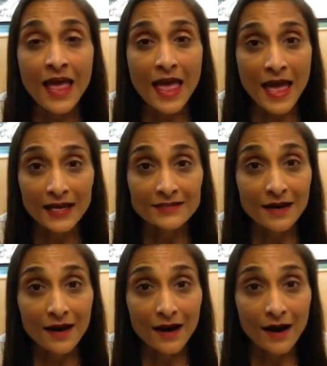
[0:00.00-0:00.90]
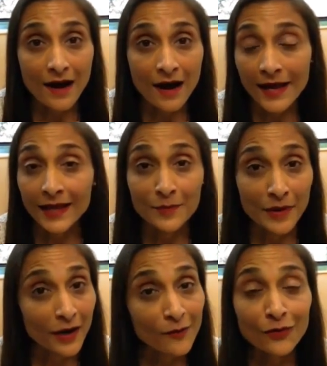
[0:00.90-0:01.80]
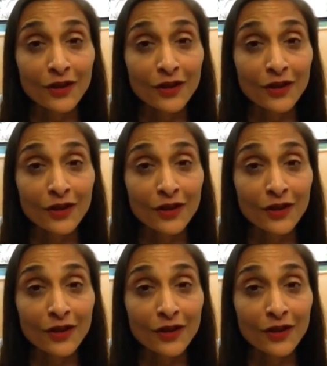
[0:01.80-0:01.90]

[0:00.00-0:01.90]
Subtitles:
And I had a powerful,